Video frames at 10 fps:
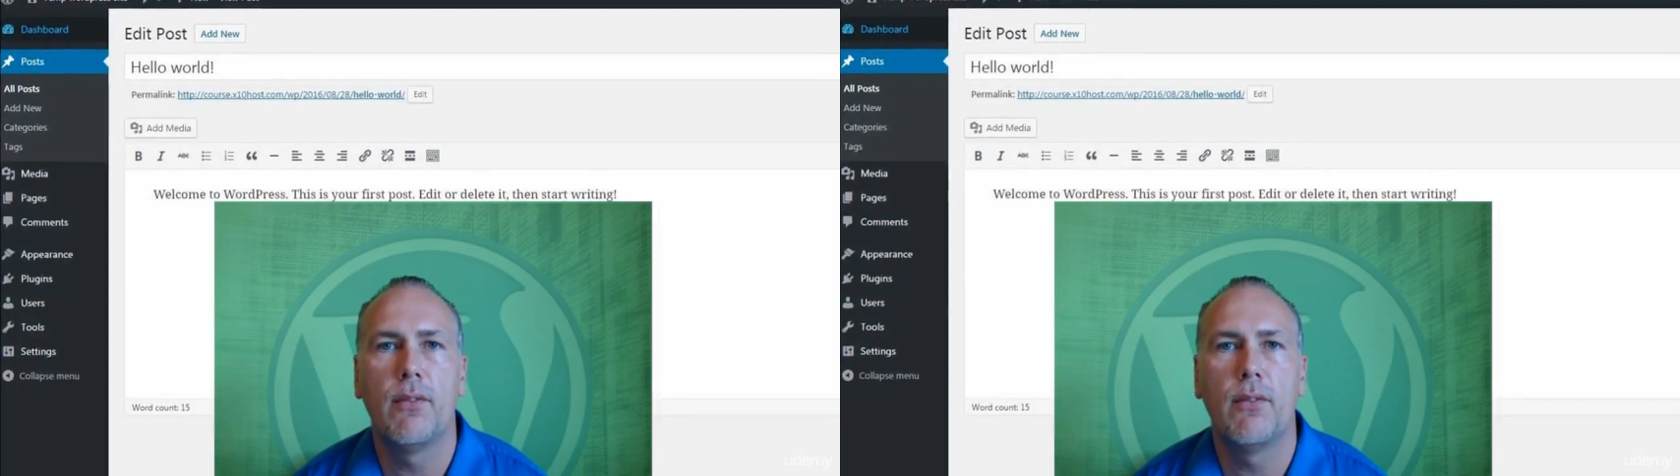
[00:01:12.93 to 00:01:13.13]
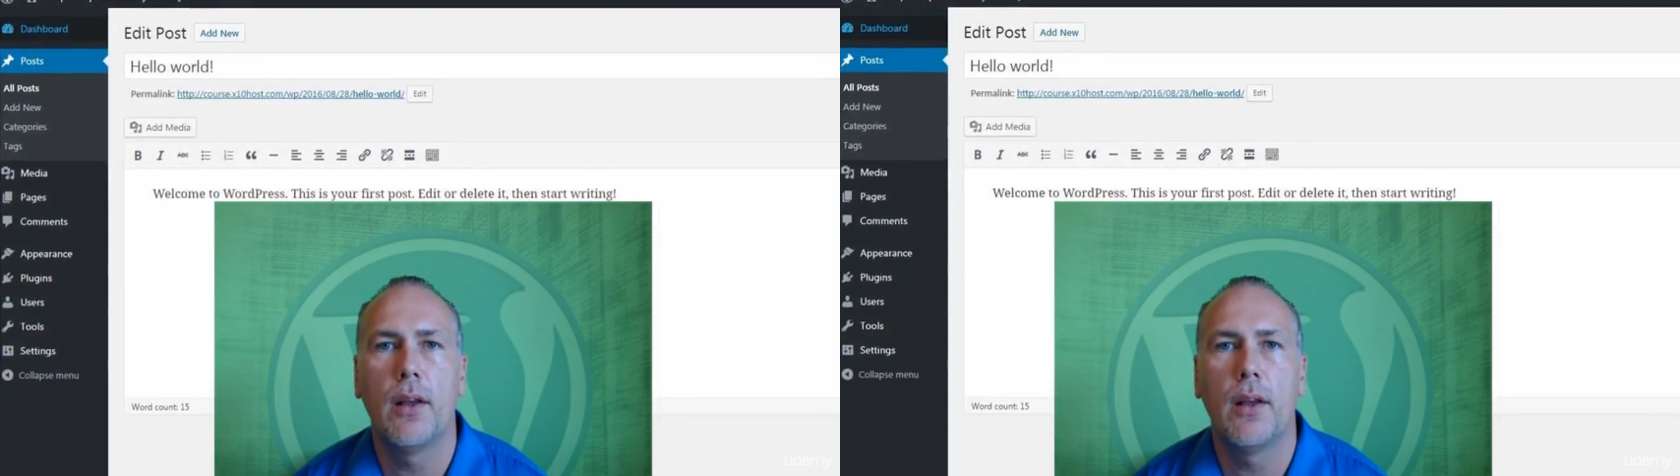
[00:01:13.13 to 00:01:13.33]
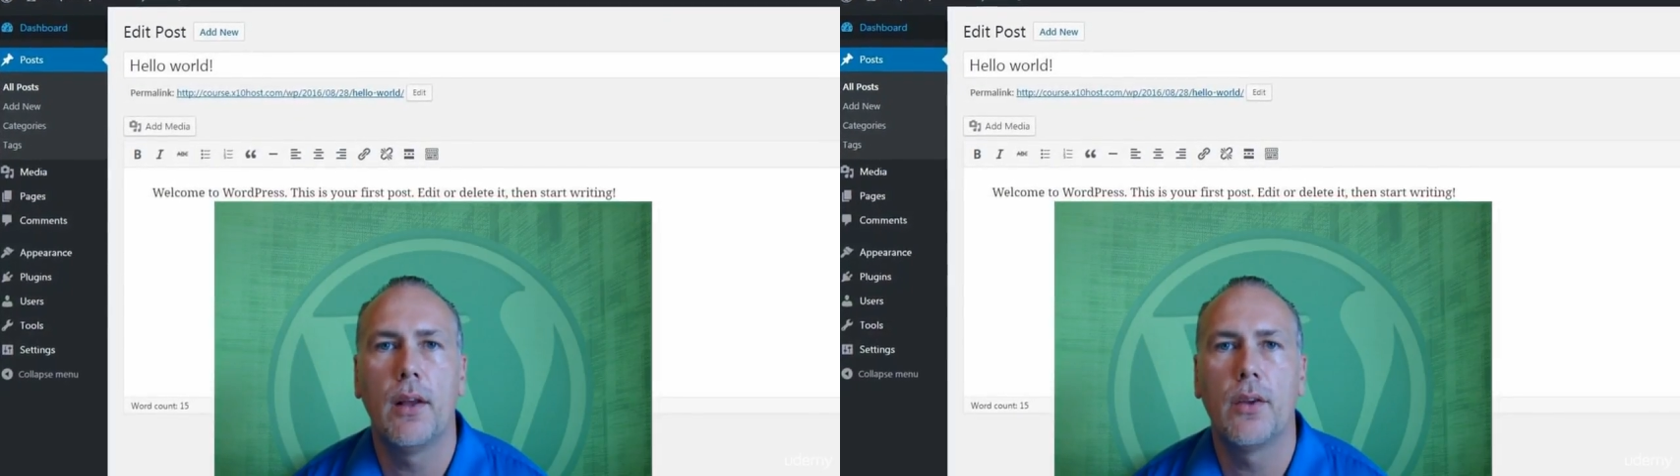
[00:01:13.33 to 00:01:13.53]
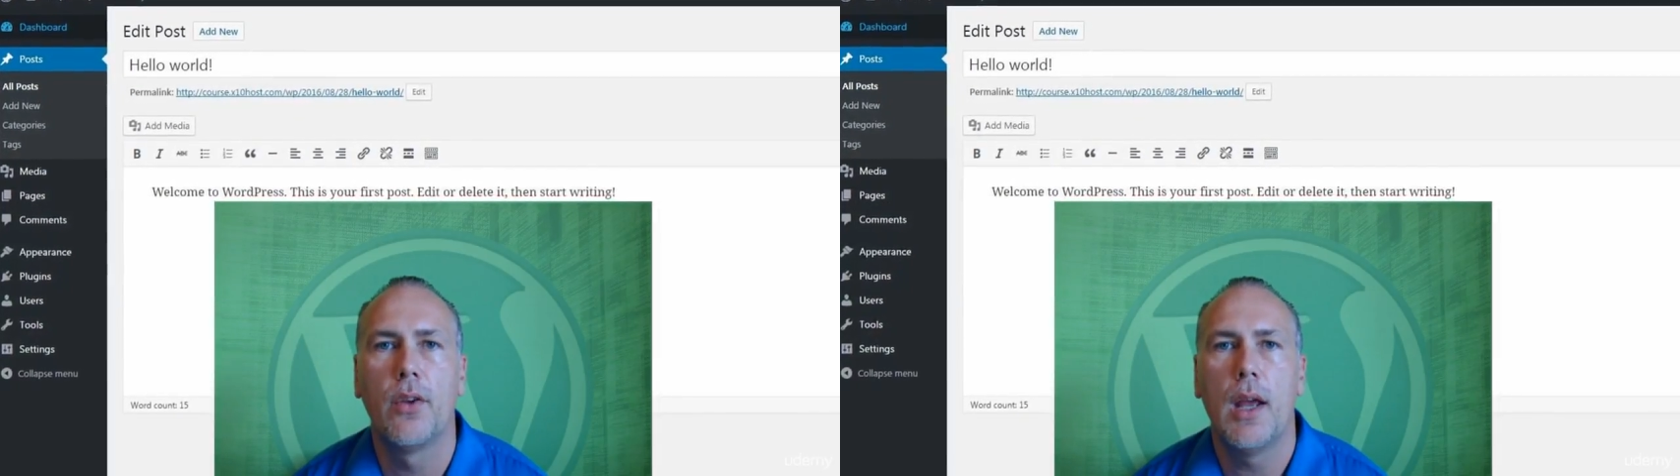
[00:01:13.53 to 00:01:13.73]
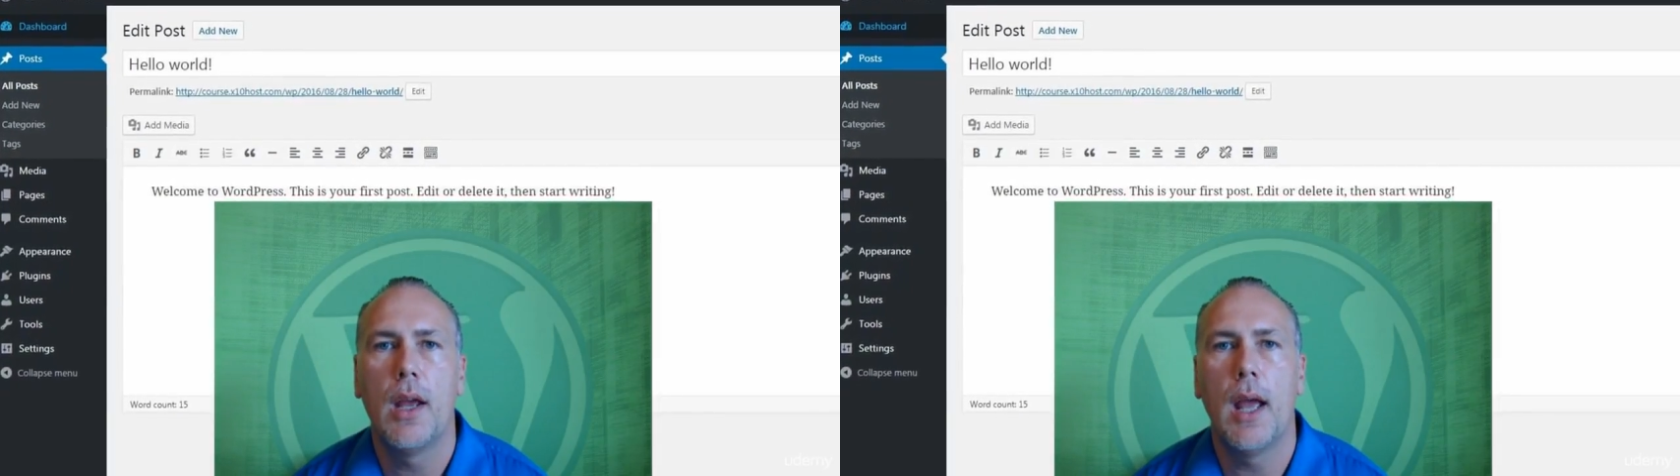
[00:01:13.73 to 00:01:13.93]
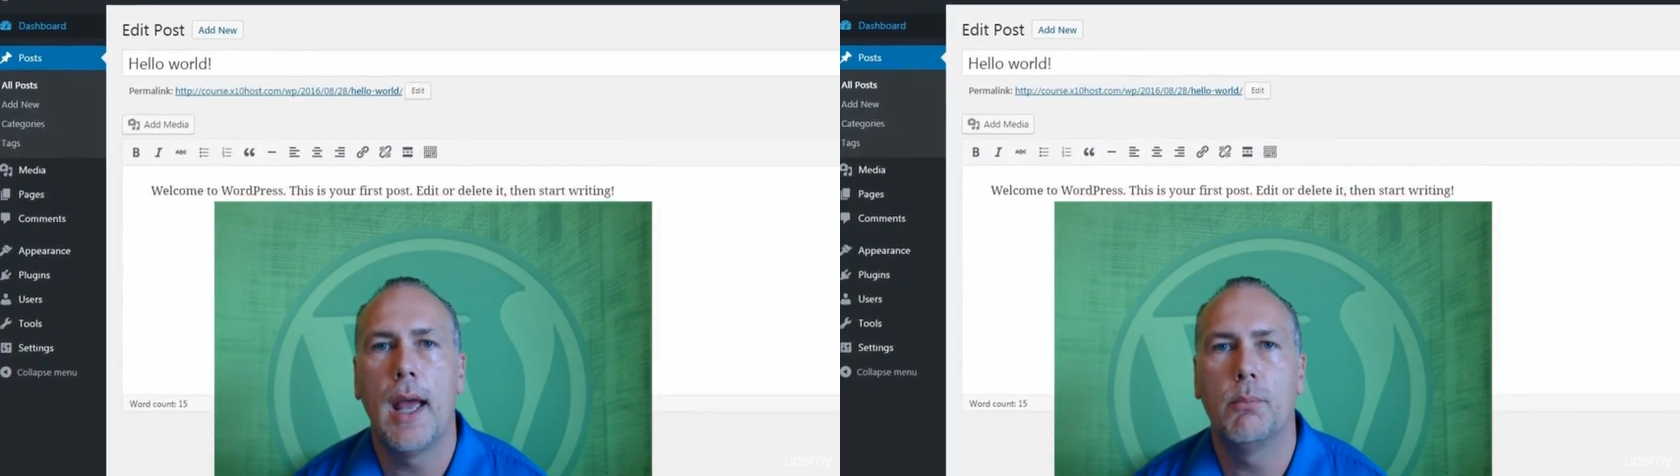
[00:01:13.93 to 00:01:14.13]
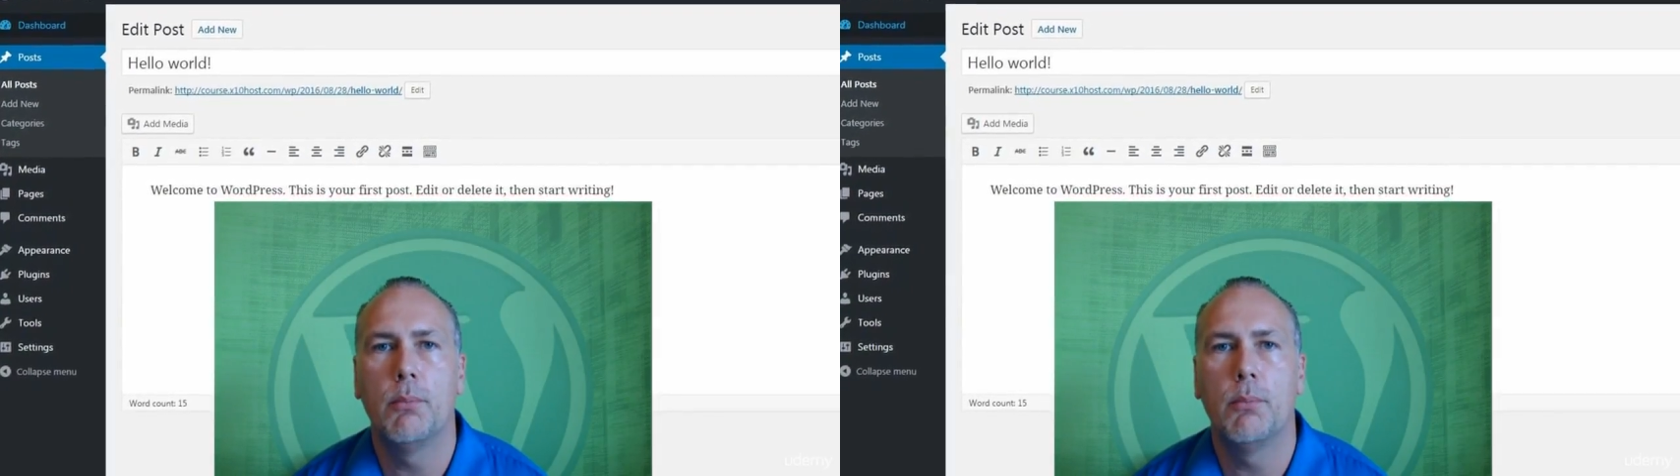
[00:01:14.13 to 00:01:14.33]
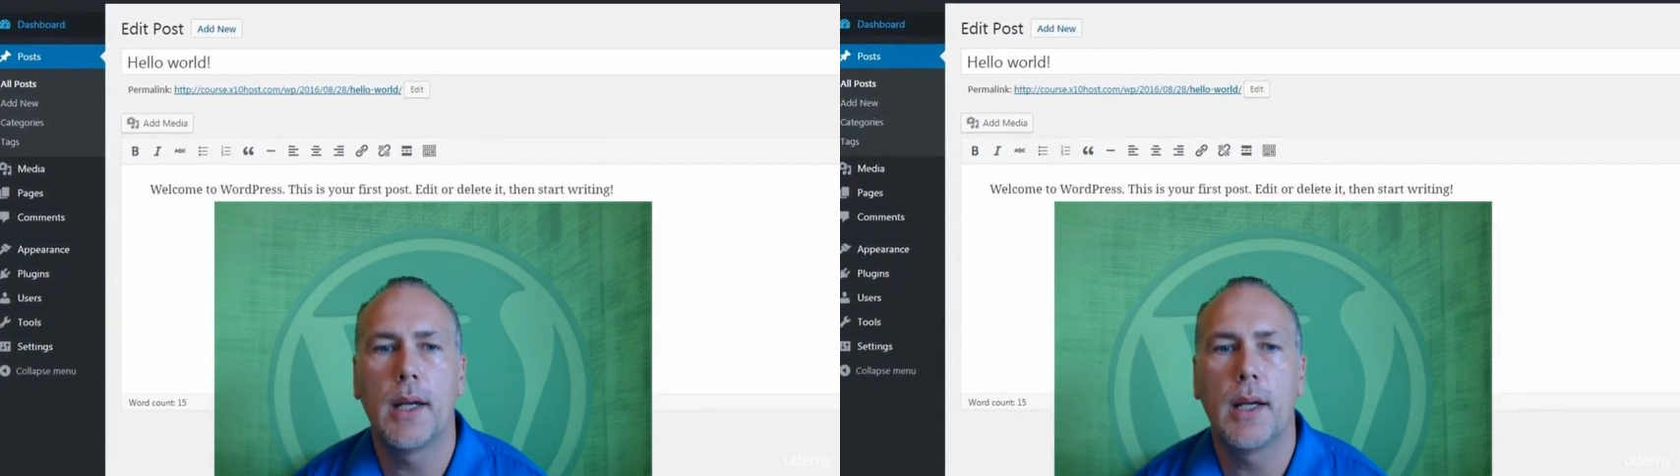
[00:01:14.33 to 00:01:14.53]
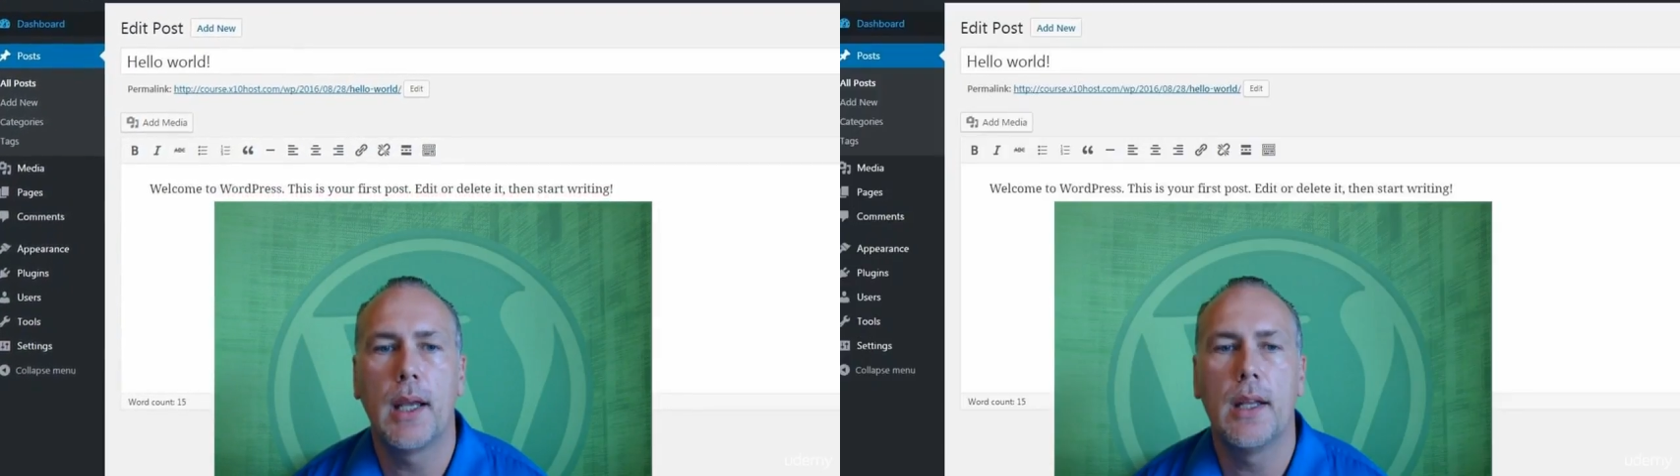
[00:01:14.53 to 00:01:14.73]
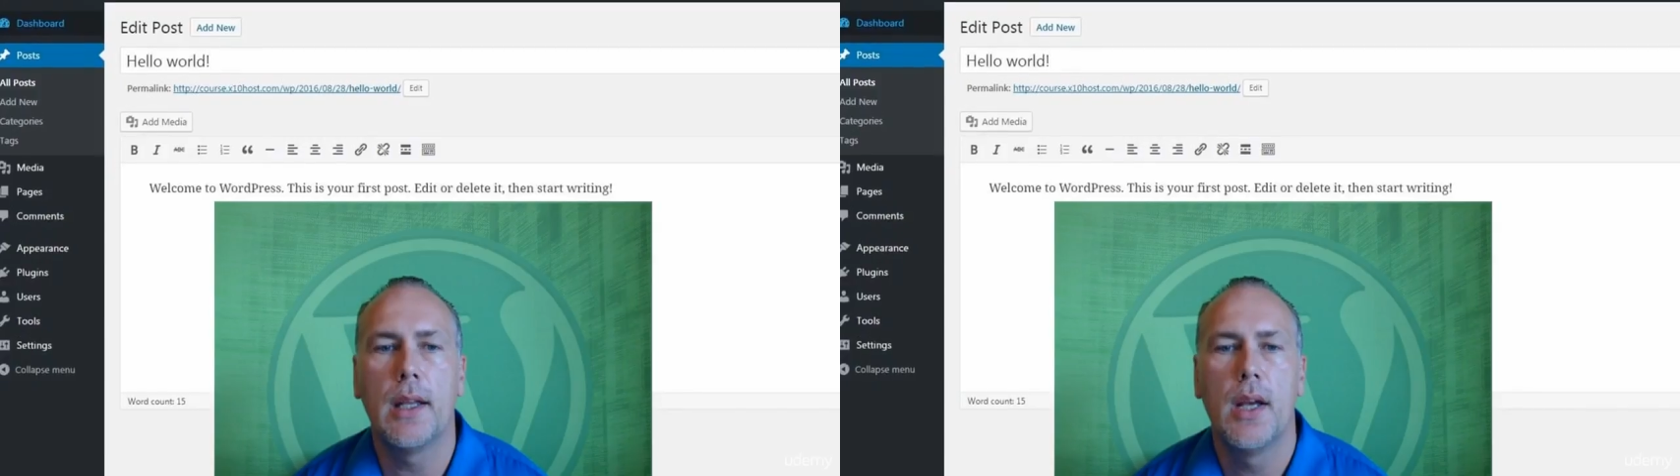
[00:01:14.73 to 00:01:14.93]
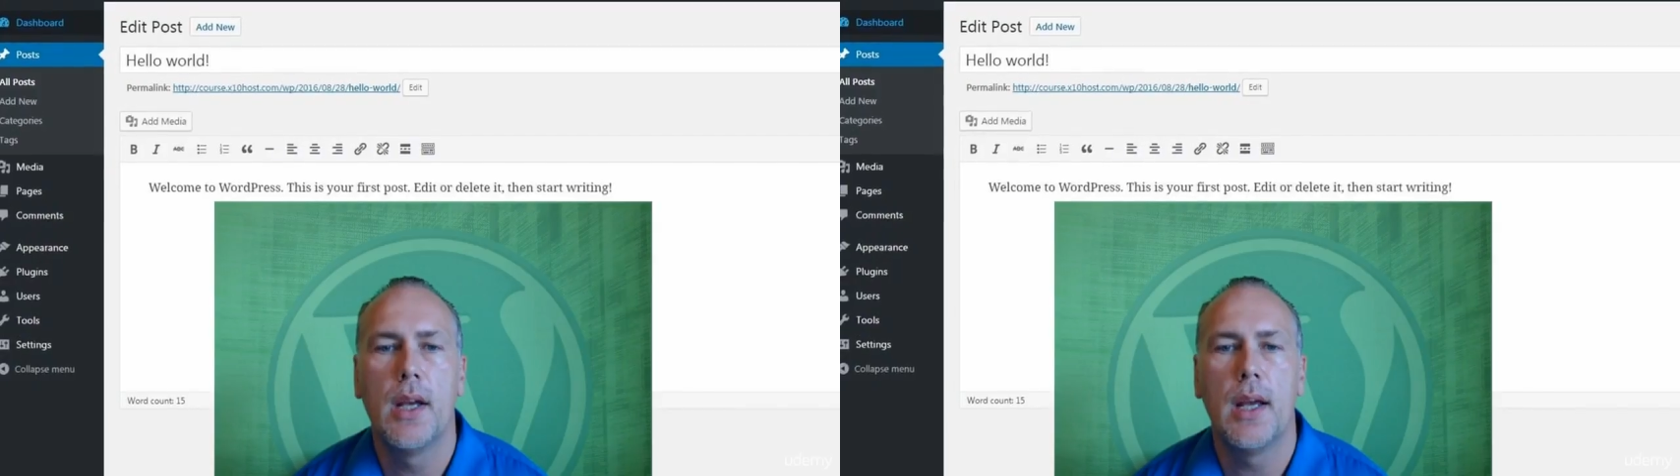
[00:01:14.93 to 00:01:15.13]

files and plugins,